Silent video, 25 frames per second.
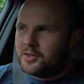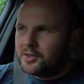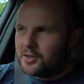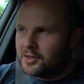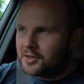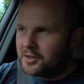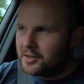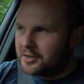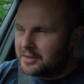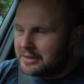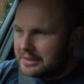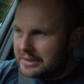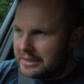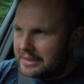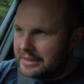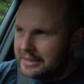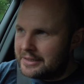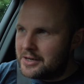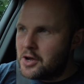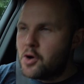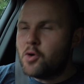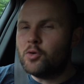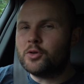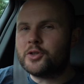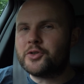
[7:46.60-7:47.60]
you're
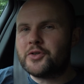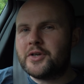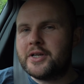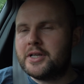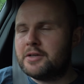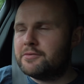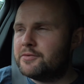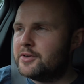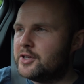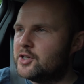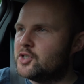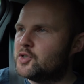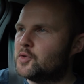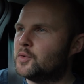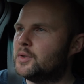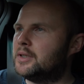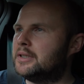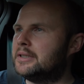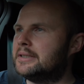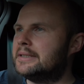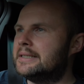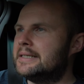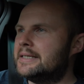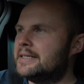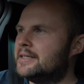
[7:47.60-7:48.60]
an older
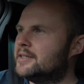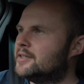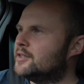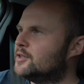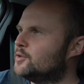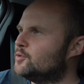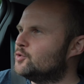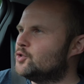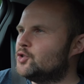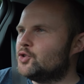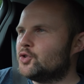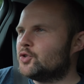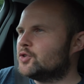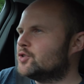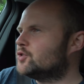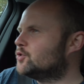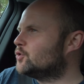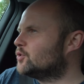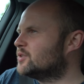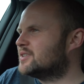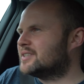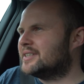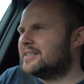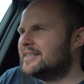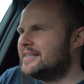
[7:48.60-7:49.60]
individual who just
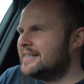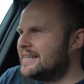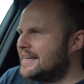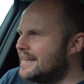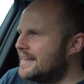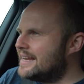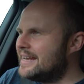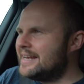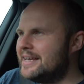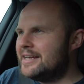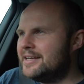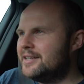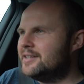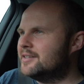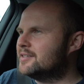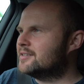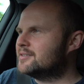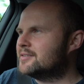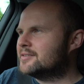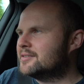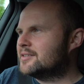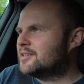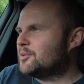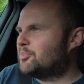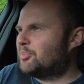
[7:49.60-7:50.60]
doesn't need
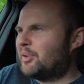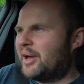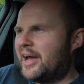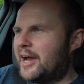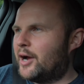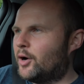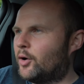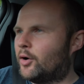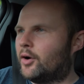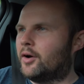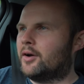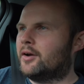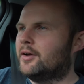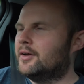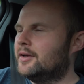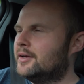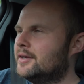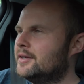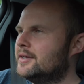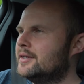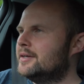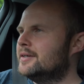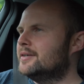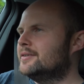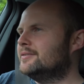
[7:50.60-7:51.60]
the power,
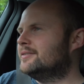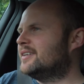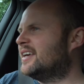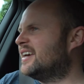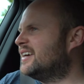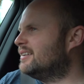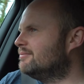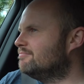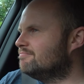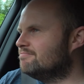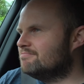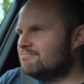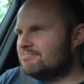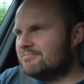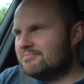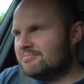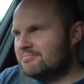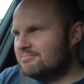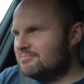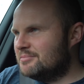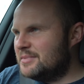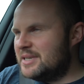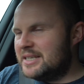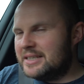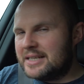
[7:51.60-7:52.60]
then
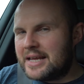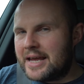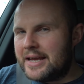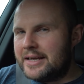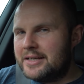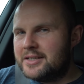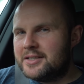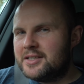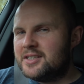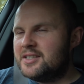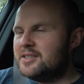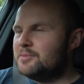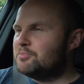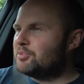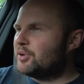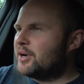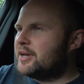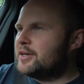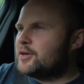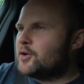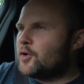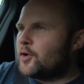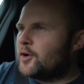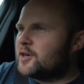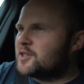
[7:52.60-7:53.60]
mid 80
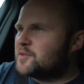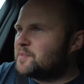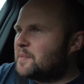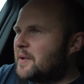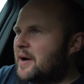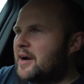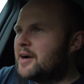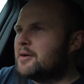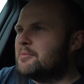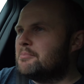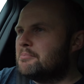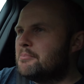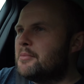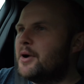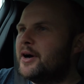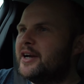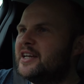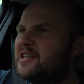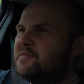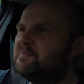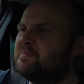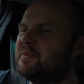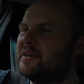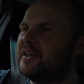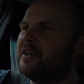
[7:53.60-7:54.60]
brake horsepower
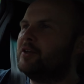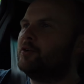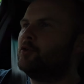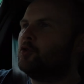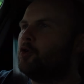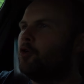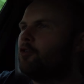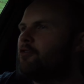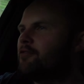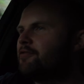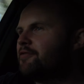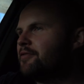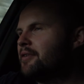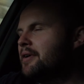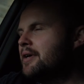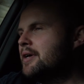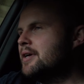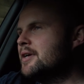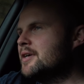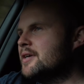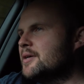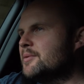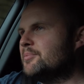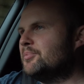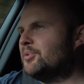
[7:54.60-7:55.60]
might be enough
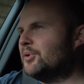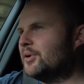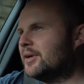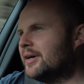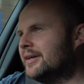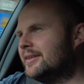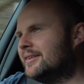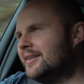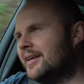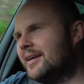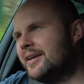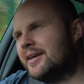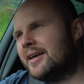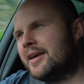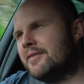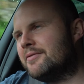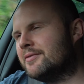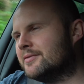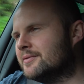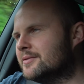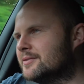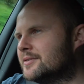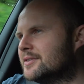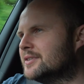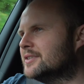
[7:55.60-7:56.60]
but I think
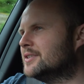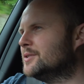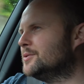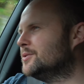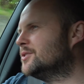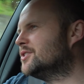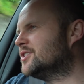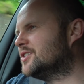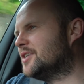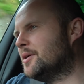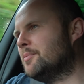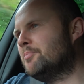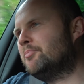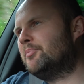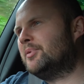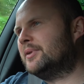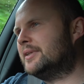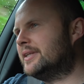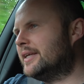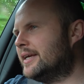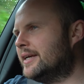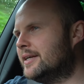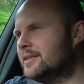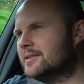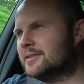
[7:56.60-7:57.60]
even to do simple
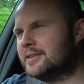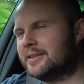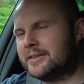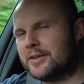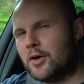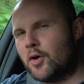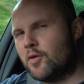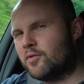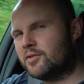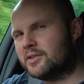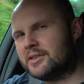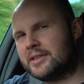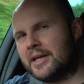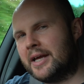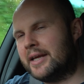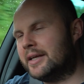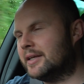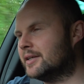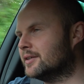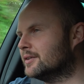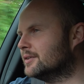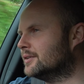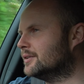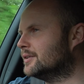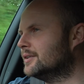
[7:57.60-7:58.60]
things like
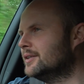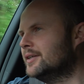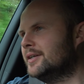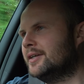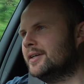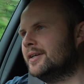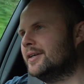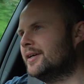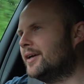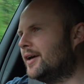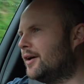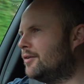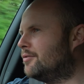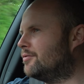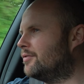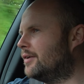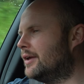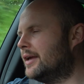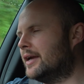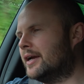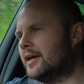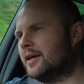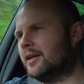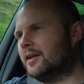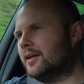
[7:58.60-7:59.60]
overtake a, a
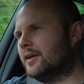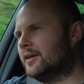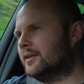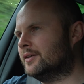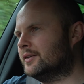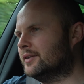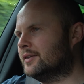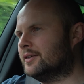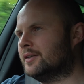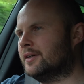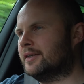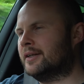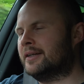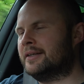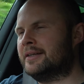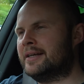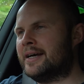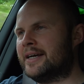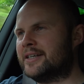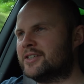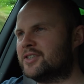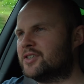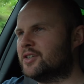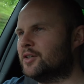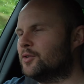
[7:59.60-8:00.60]
vehicle on, on a
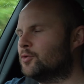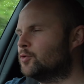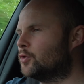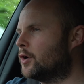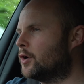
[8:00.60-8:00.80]
national